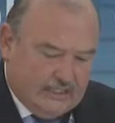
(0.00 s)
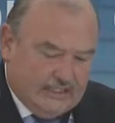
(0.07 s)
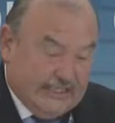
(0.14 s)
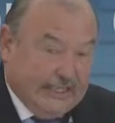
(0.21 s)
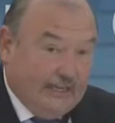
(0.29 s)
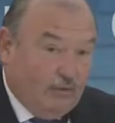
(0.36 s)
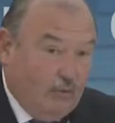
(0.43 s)

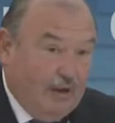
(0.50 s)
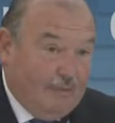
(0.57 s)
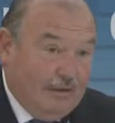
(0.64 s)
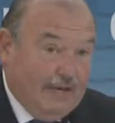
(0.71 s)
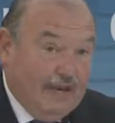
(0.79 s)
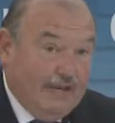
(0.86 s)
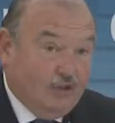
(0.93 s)
jams
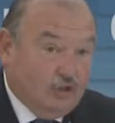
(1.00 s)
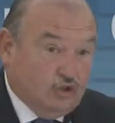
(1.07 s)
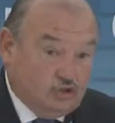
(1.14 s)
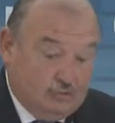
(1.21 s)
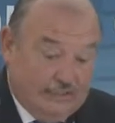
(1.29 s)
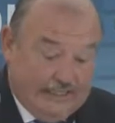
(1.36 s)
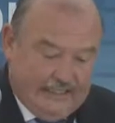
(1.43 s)

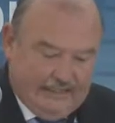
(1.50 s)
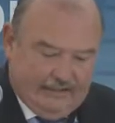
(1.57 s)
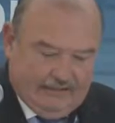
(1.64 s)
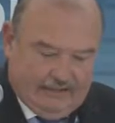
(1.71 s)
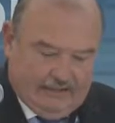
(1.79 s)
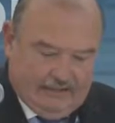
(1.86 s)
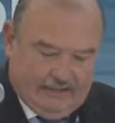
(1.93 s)
produced by
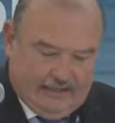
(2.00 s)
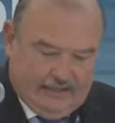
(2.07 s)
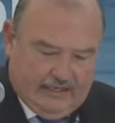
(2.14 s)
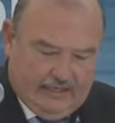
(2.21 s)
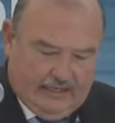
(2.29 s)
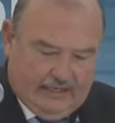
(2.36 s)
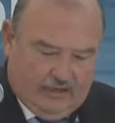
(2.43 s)
the efficient
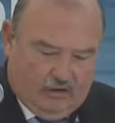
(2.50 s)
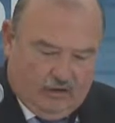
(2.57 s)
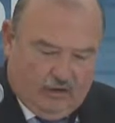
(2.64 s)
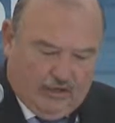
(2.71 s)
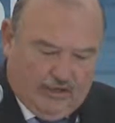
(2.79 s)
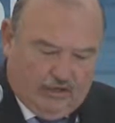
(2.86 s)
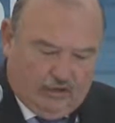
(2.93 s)

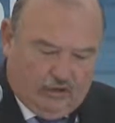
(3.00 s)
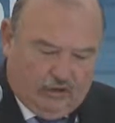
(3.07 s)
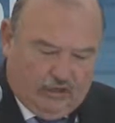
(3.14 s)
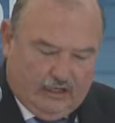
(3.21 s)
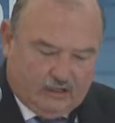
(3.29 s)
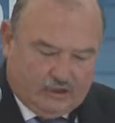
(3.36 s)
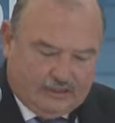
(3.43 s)
organization of
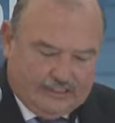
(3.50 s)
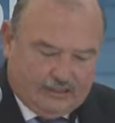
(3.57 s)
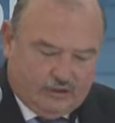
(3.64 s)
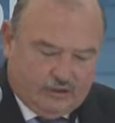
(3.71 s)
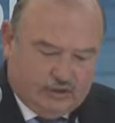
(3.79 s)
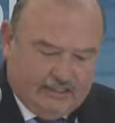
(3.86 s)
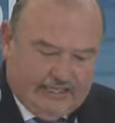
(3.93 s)

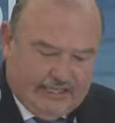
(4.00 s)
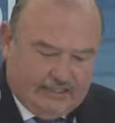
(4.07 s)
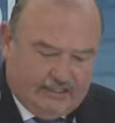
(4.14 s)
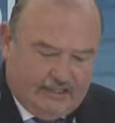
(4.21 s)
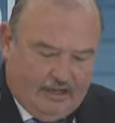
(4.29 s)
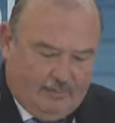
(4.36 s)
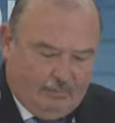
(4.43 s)
traffic
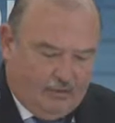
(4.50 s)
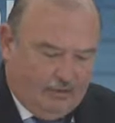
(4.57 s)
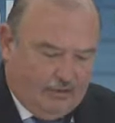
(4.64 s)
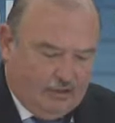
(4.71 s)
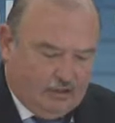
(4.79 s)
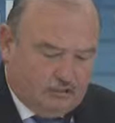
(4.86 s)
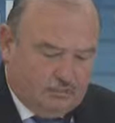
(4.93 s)
and
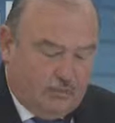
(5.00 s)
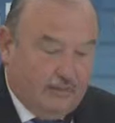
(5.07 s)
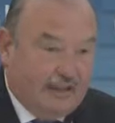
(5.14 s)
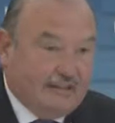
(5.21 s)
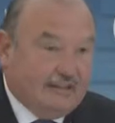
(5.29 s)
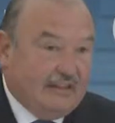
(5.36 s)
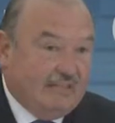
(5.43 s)
poor
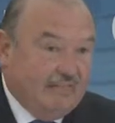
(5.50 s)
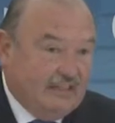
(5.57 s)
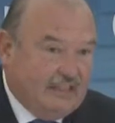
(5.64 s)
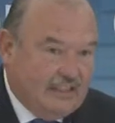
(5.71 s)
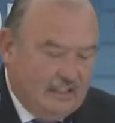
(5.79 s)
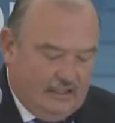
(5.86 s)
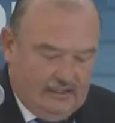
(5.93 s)

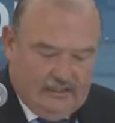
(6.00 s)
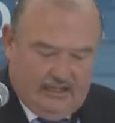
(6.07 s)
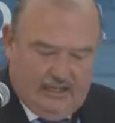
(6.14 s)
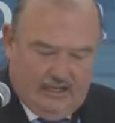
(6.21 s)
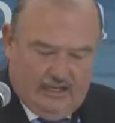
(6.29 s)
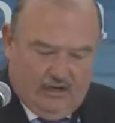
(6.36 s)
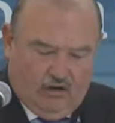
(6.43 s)
management at
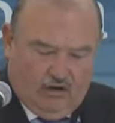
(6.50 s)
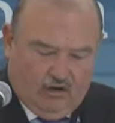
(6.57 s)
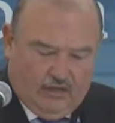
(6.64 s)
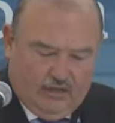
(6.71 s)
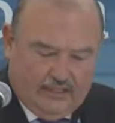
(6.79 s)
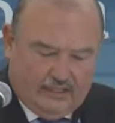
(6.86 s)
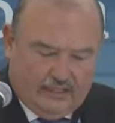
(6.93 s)
parkings.
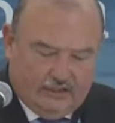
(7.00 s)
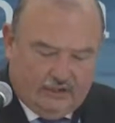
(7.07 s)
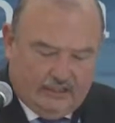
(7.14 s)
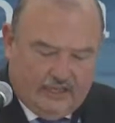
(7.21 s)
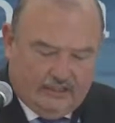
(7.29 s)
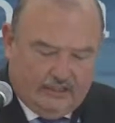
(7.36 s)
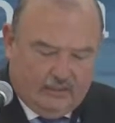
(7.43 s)
Only in the
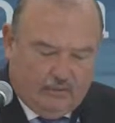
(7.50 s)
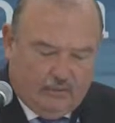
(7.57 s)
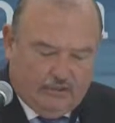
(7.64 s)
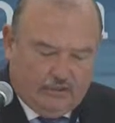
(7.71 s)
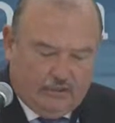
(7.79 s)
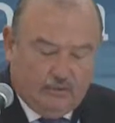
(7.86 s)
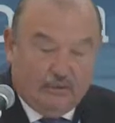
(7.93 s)
United
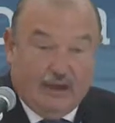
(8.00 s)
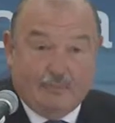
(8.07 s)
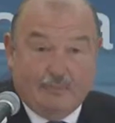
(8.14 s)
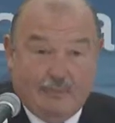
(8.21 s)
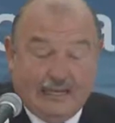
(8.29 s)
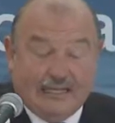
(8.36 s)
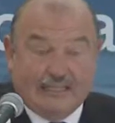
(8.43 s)
States,
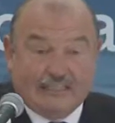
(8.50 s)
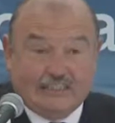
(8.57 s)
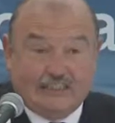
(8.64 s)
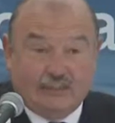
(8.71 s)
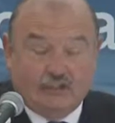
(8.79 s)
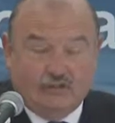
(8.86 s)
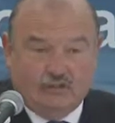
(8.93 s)
this
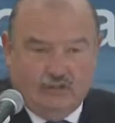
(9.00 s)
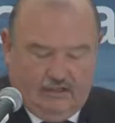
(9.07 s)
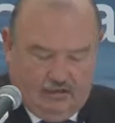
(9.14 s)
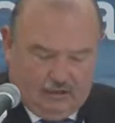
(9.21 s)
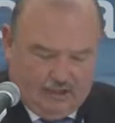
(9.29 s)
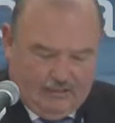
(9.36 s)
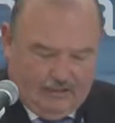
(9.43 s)
produced
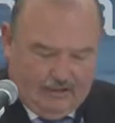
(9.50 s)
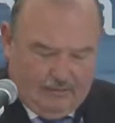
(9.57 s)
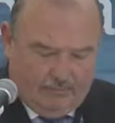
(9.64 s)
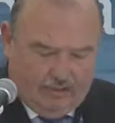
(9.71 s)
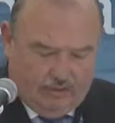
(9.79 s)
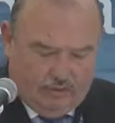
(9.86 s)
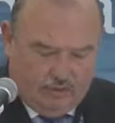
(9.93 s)
losses
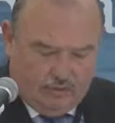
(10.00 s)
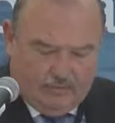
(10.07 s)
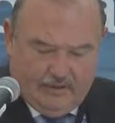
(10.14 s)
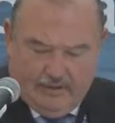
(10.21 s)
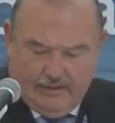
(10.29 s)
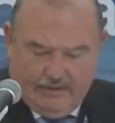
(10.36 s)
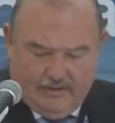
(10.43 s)
amounting to
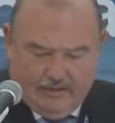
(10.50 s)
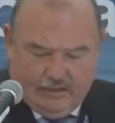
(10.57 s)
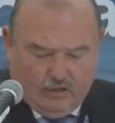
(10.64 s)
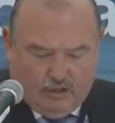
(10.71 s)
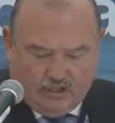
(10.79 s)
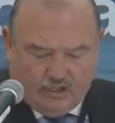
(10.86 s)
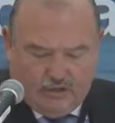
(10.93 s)

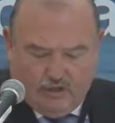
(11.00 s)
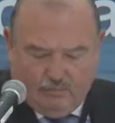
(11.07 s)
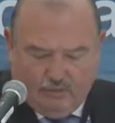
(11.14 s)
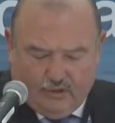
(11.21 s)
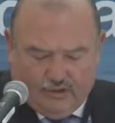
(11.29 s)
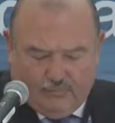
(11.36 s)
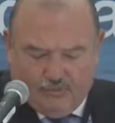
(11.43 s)

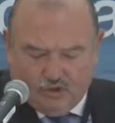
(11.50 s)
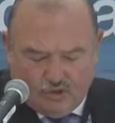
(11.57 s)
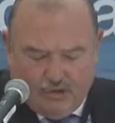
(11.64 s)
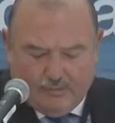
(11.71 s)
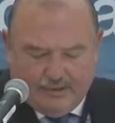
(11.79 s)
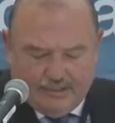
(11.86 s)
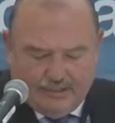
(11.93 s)
65
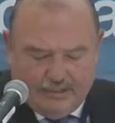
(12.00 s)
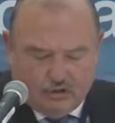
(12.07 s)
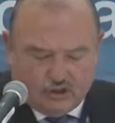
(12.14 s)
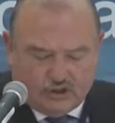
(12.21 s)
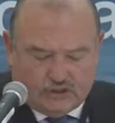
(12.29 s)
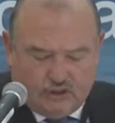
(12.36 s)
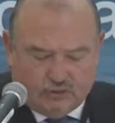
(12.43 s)

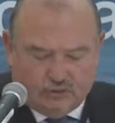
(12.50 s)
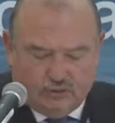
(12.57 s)
billion